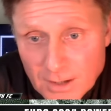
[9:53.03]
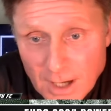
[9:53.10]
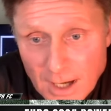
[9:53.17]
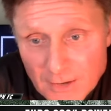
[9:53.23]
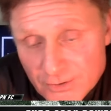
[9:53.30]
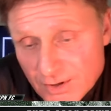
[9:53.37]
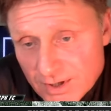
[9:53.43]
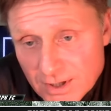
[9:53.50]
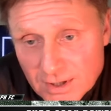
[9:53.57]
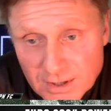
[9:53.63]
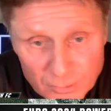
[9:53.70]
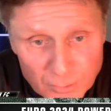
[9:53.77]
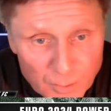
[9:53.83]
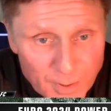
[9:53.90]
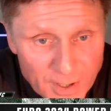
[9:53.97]

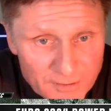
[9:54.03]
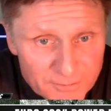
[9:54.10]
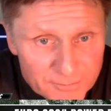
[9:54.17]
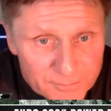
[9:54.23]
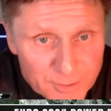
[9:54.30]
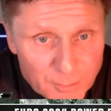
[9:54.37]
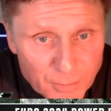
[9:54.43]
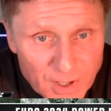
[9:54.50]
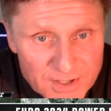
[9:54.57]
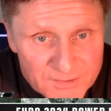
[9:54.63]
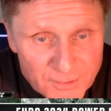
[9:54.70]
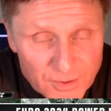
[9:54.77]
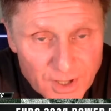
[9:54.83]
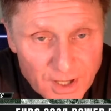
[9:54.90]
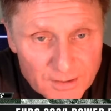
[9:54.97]
England will pay the price
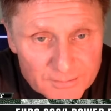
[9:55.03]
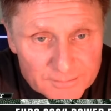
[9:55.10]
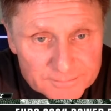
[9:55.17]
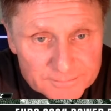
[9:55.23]
for that.